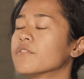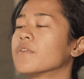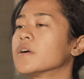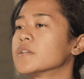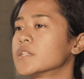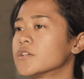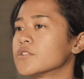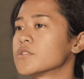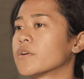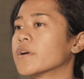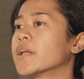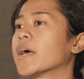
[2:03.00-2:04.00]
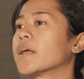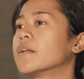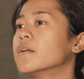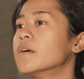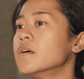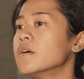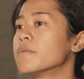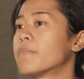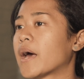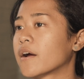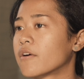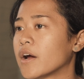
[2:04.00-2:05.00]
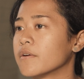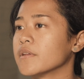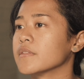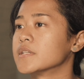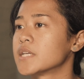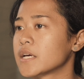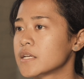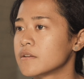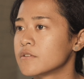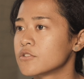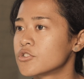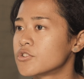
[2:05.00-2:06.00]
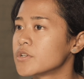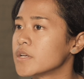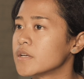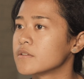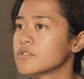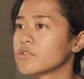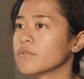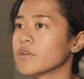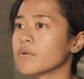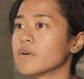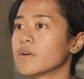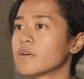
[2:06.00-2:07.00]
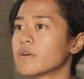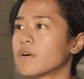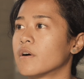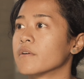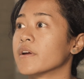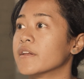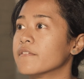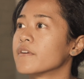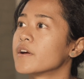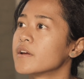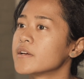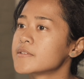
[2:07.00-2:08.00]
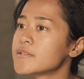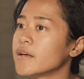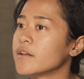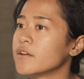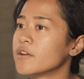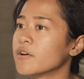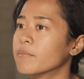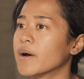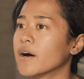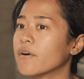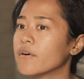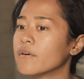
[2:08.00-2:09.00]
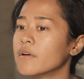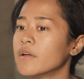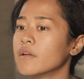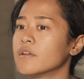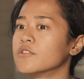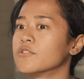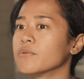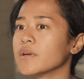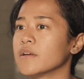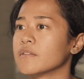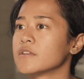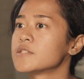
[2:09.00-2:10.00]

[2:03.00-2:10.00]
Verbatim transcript: of the volunteers already had background in the tech industry, and so they were already very excited about doing